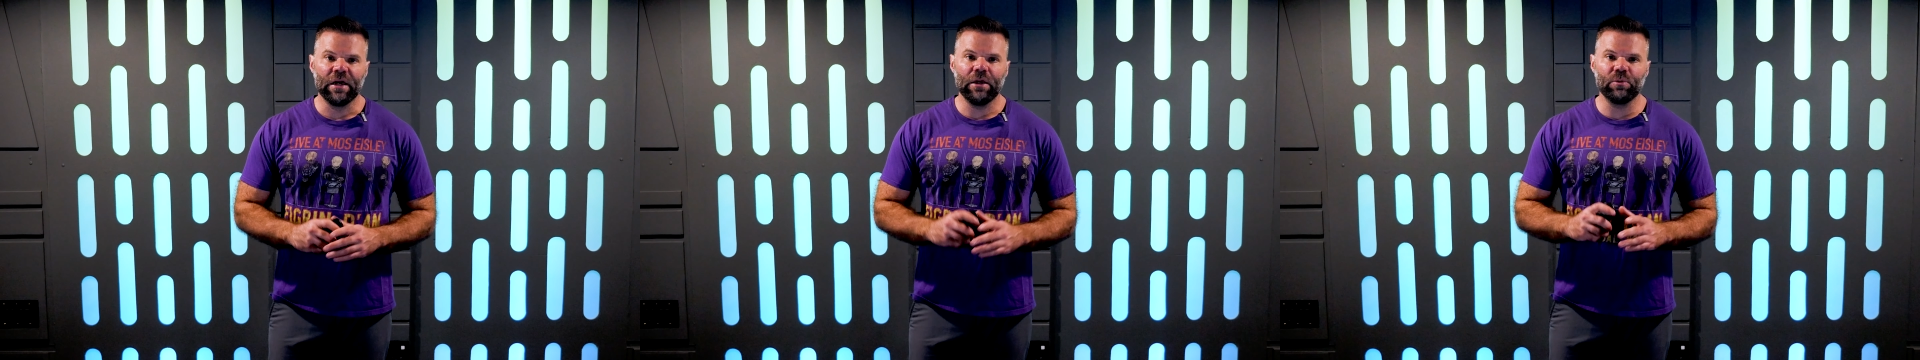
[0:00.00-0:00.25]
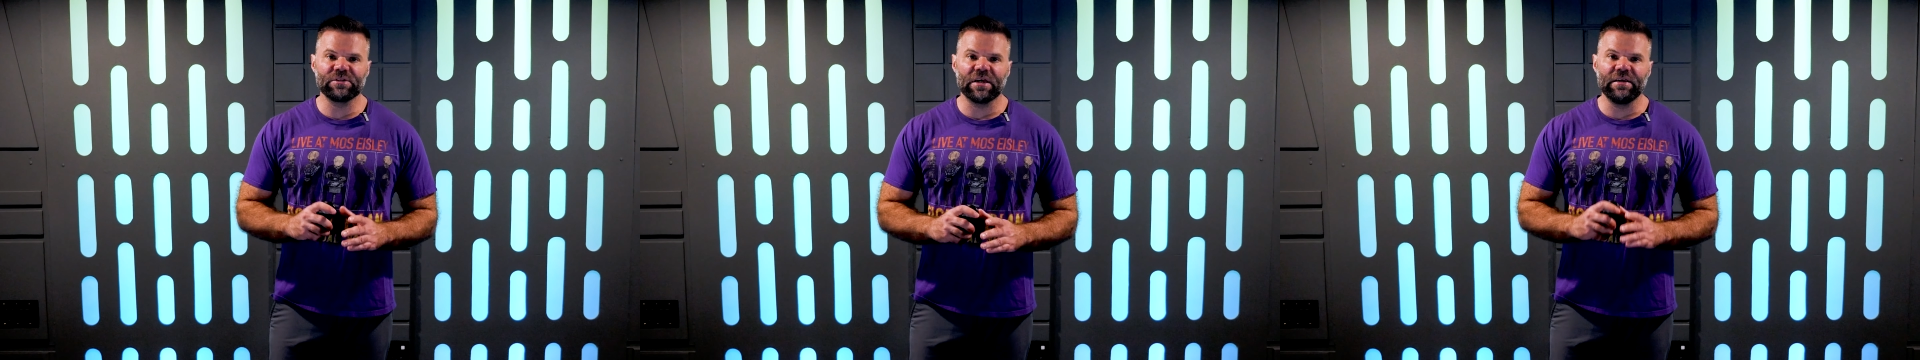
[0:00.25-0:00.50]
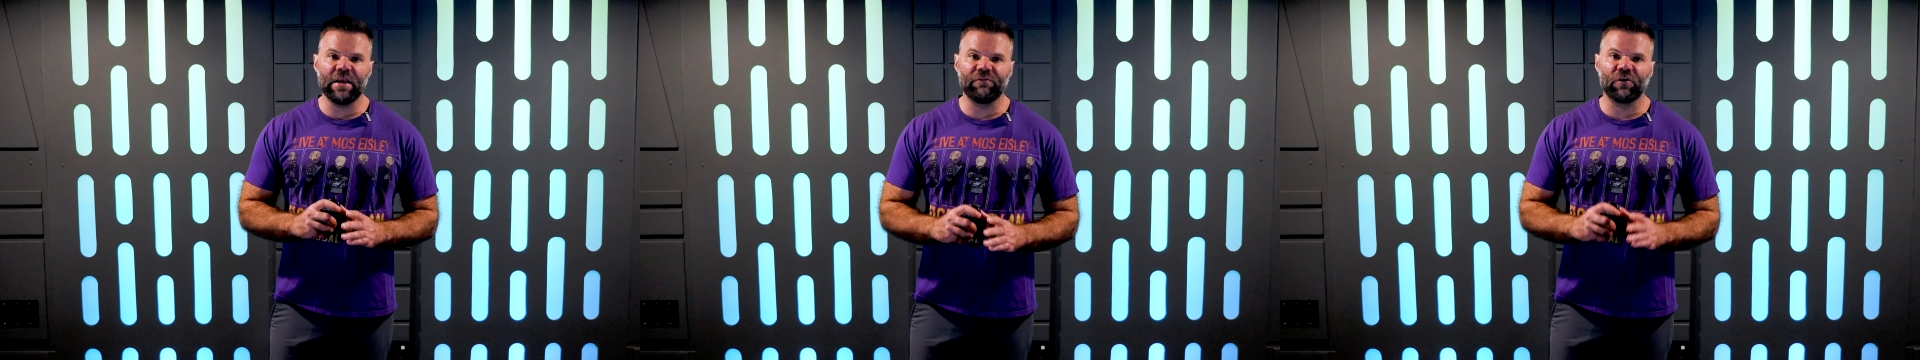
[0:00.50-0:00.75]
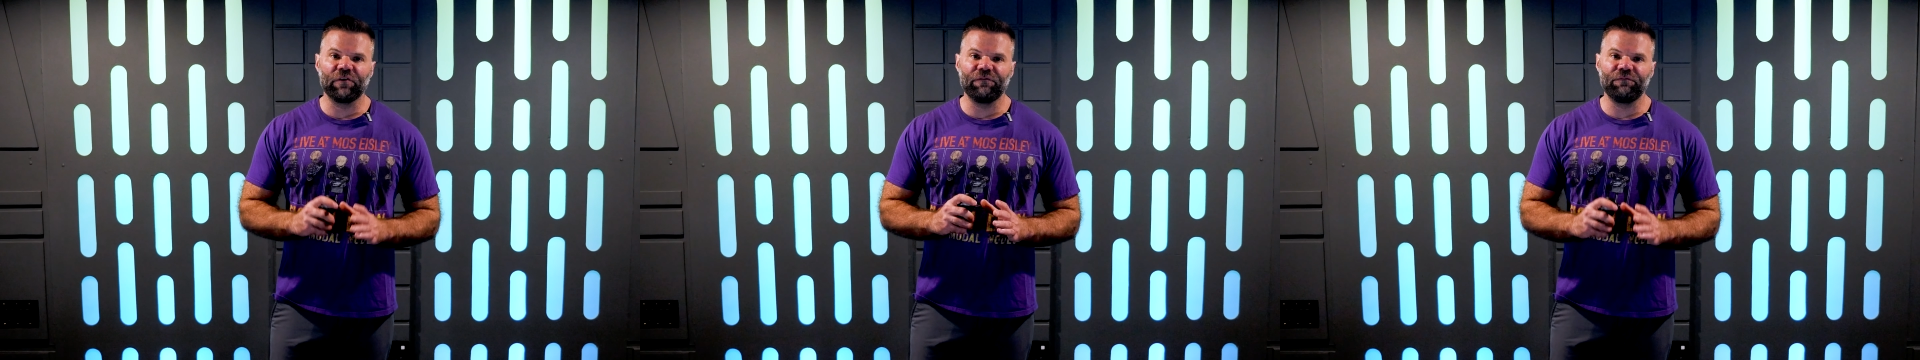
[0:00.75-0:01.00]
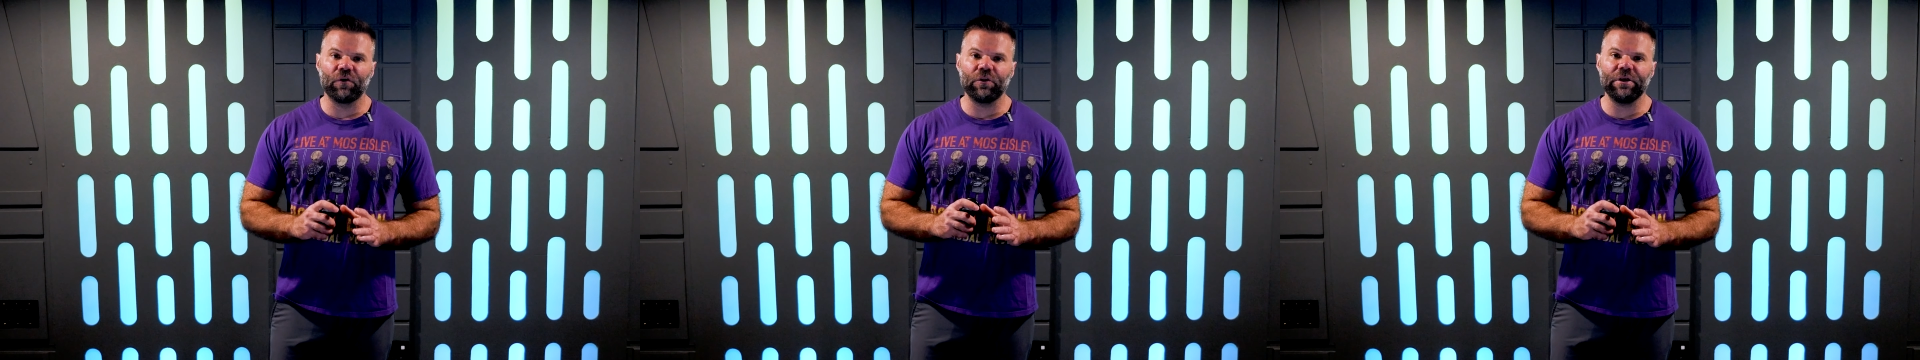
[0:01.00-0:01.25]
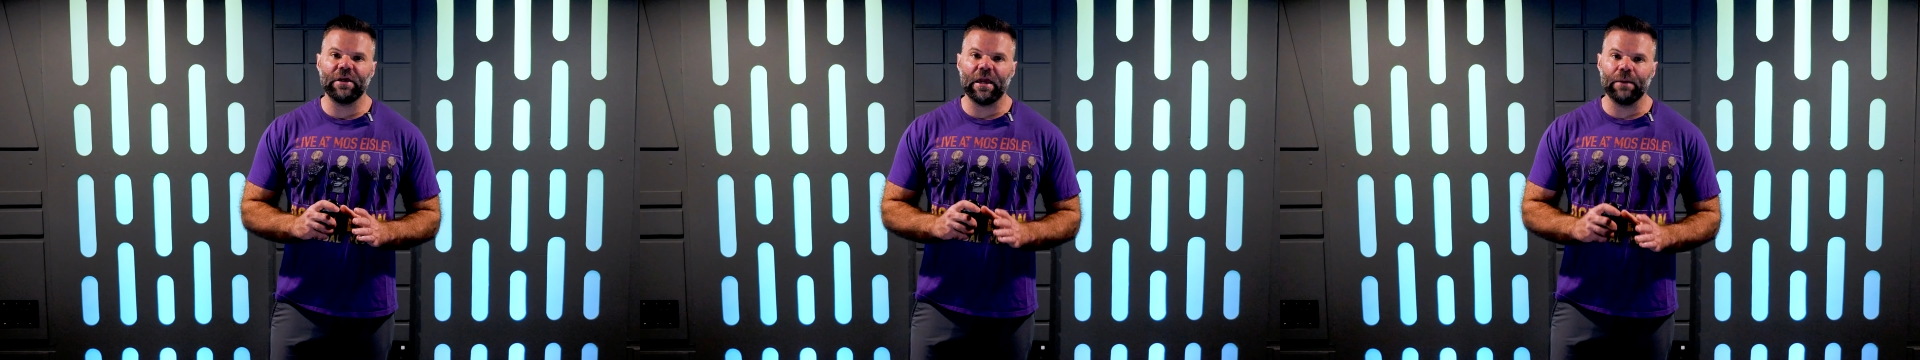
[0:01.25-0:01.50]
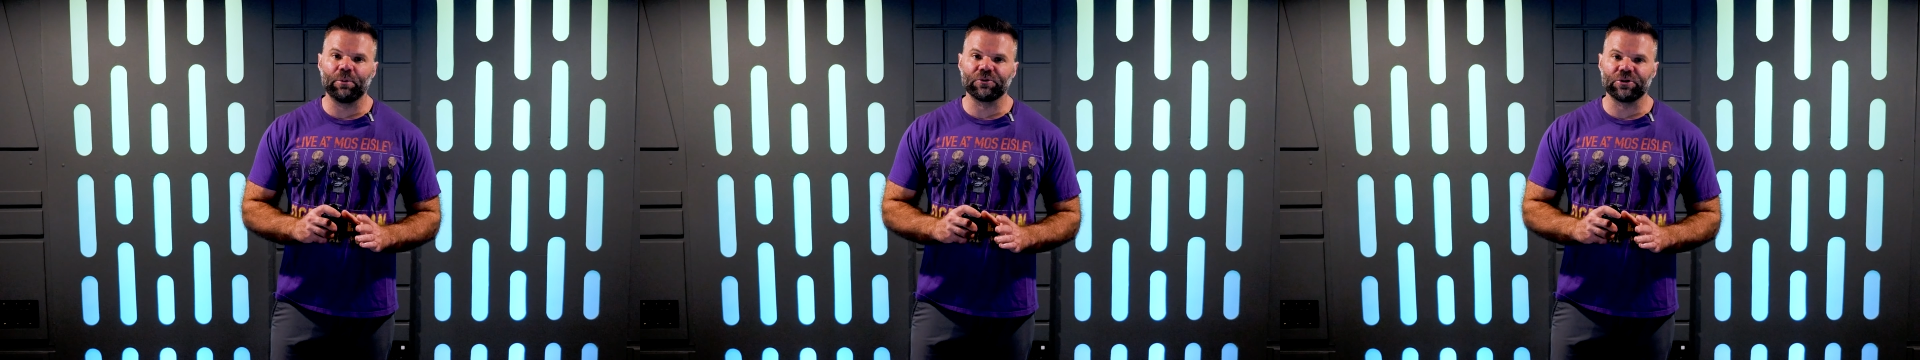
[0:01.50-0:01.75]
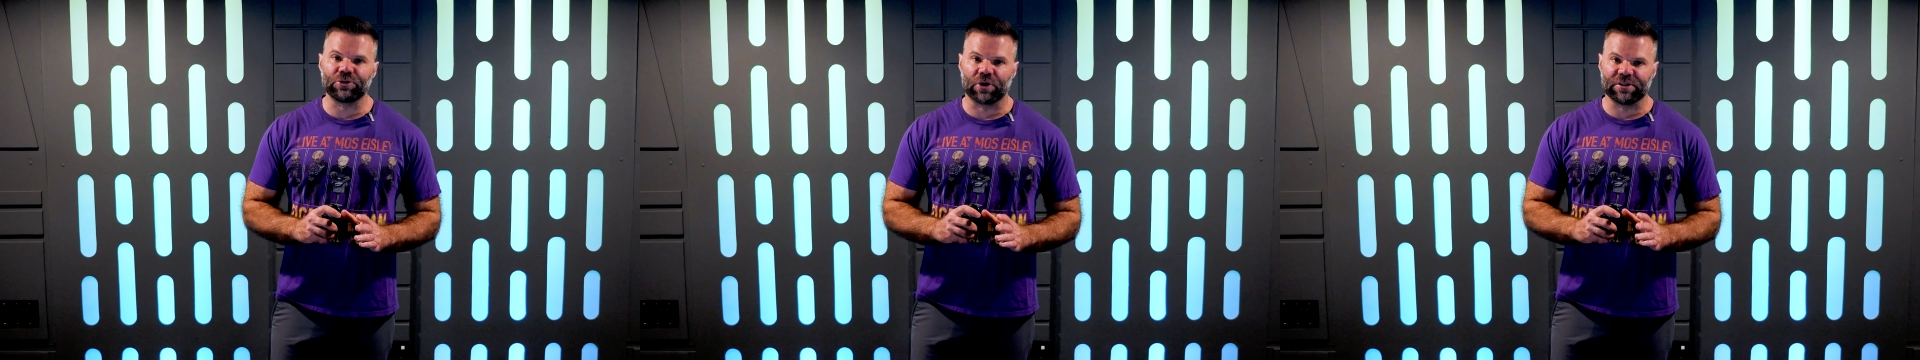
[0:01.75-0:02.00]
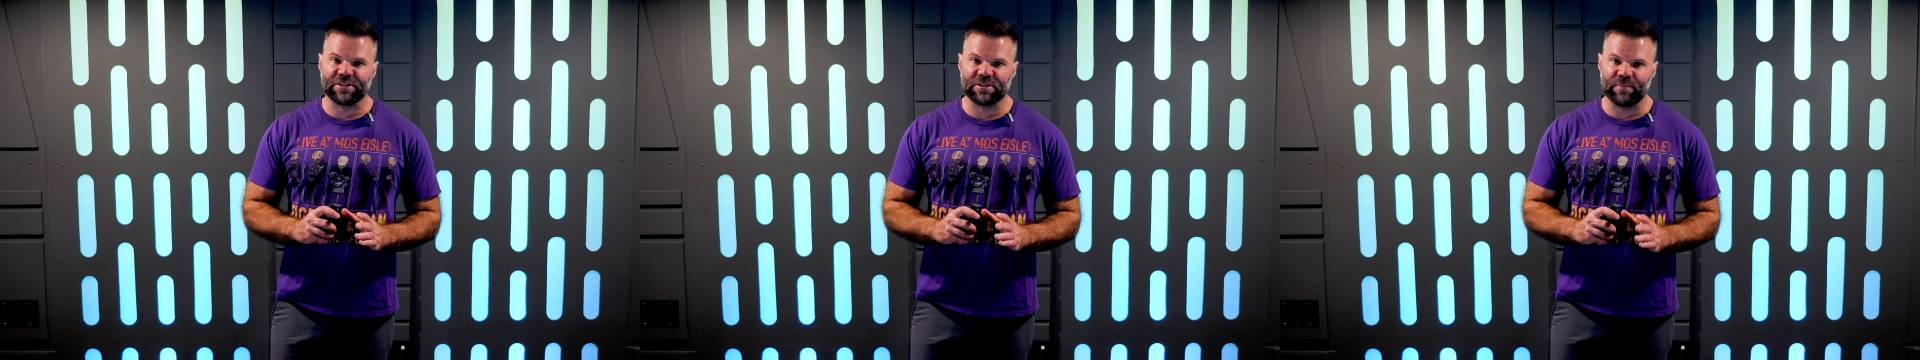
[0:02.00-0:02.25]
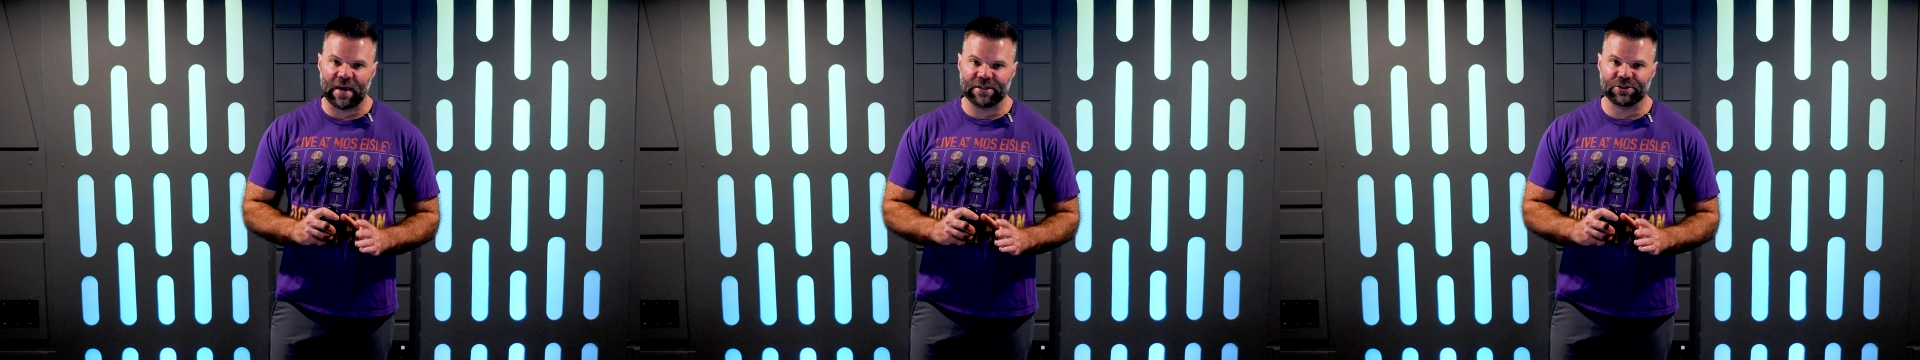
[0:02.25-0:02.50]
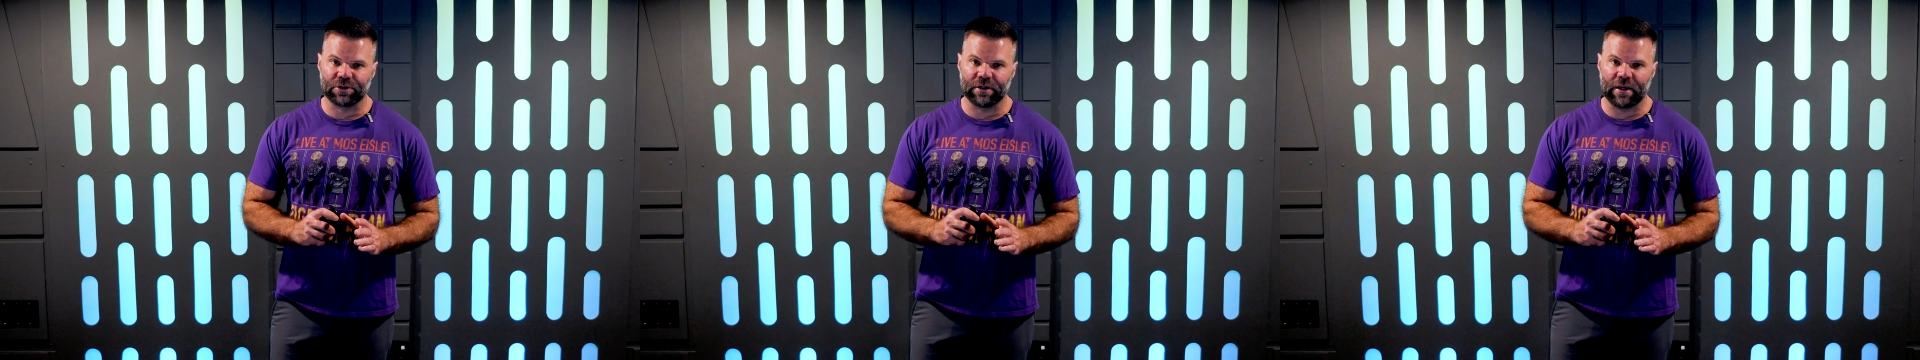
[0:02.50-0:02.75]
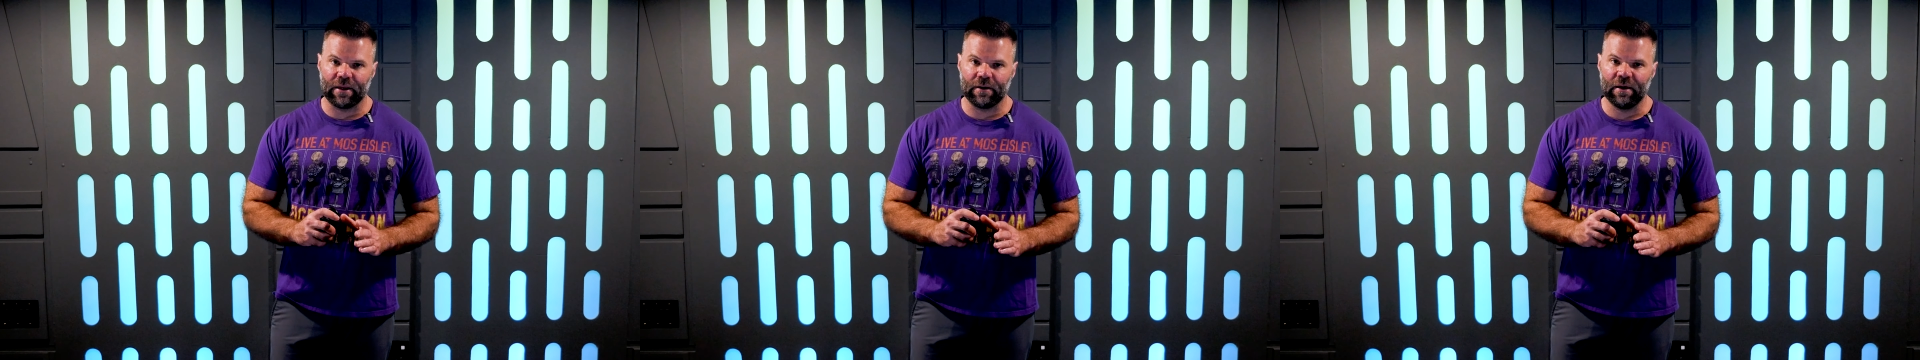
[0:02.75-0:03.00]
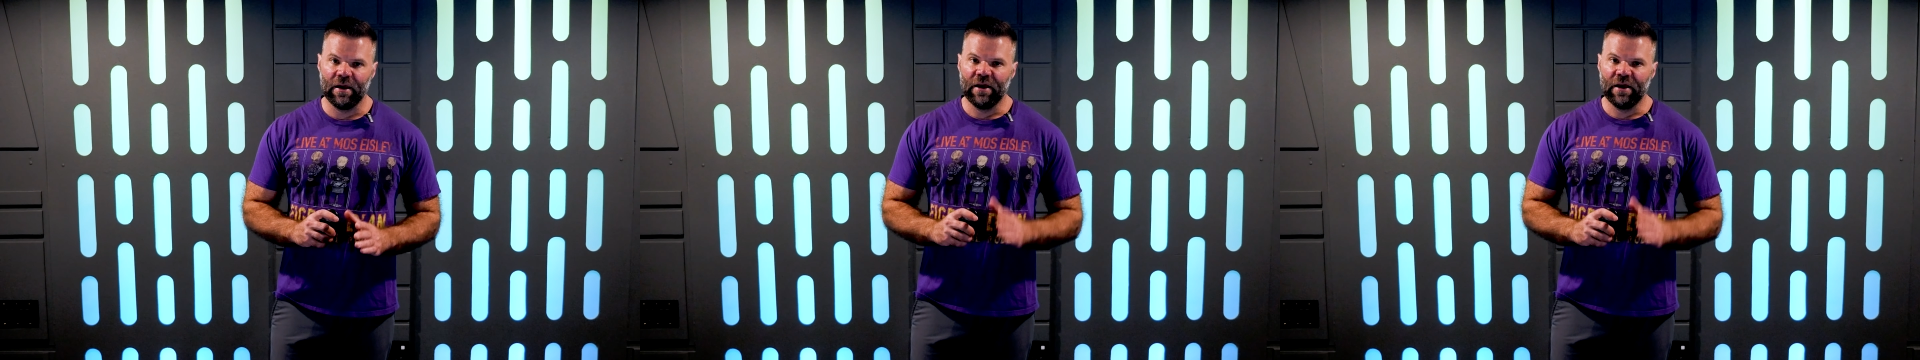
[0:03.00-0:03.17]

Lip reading: he was never fully able to trust his master again.